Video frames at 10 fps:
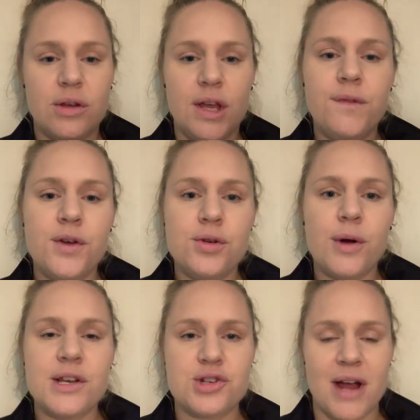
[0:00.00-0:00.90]
if you
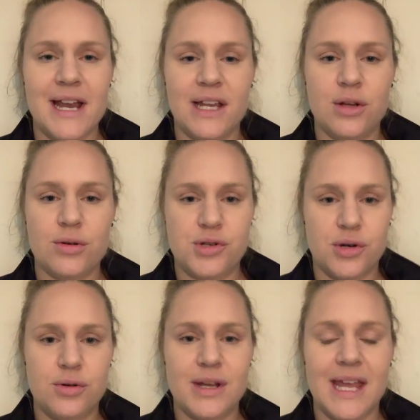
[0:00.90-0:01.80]
are training your
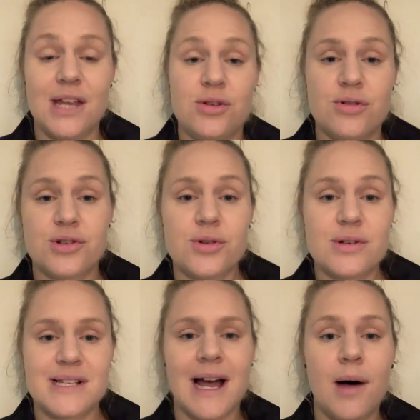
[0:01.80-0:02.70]
dog in your
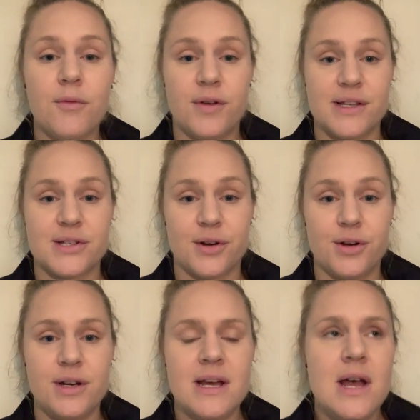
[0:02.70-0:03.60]
dog's comfort
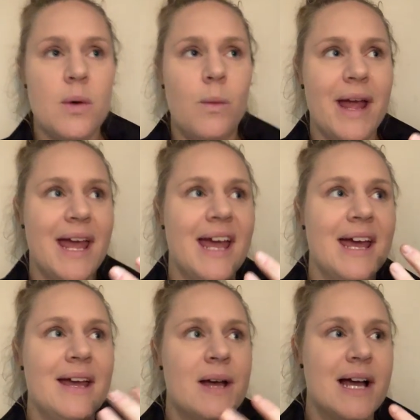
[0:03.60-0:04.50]
zone,
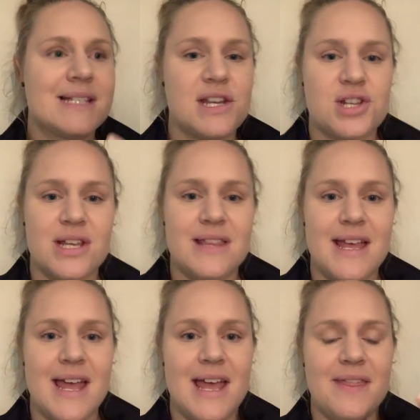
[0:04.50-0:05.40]
where essentially
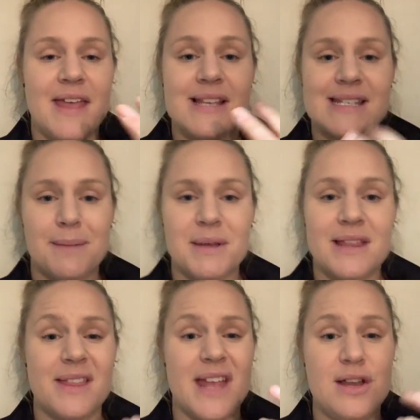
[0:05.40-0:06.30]
that's something
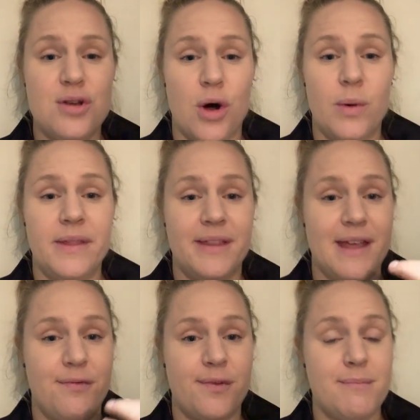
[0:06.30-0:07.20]
that they know and that
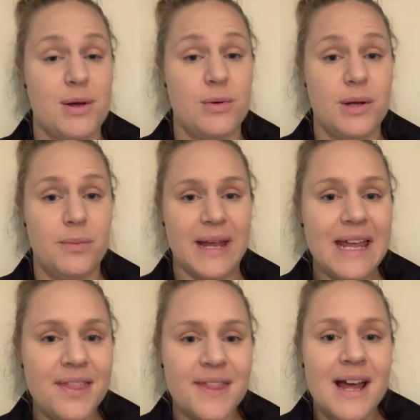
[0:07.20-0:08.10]
they're familiar
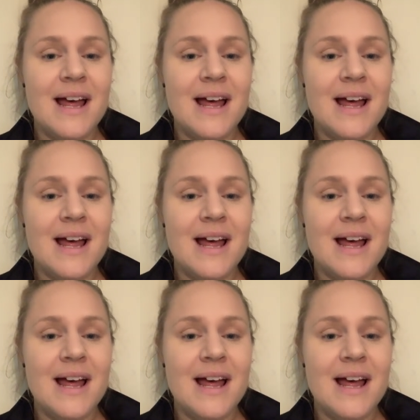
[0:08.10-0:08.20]
with,